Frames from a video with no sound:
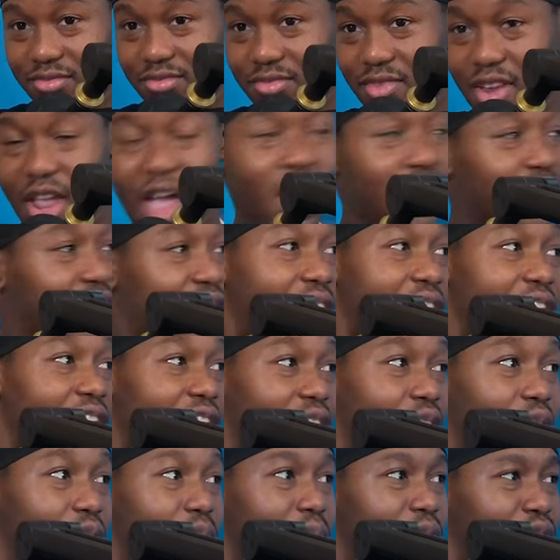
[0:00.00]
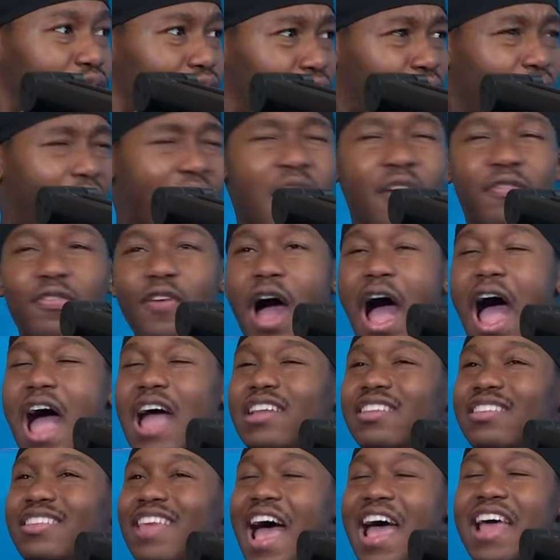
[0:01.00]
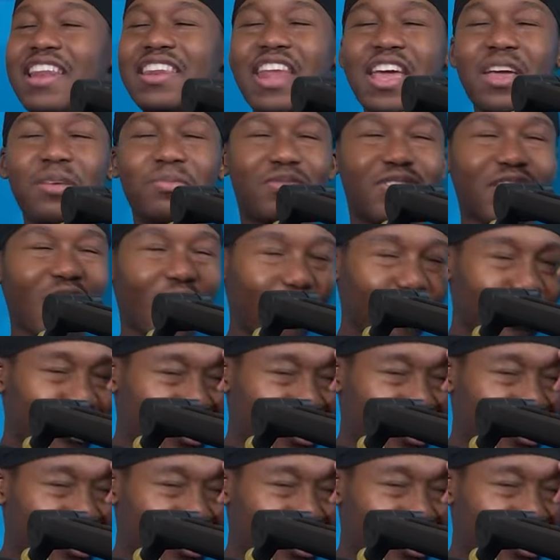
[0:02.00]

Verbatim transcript: It's like Mr. Graff. I that name sounds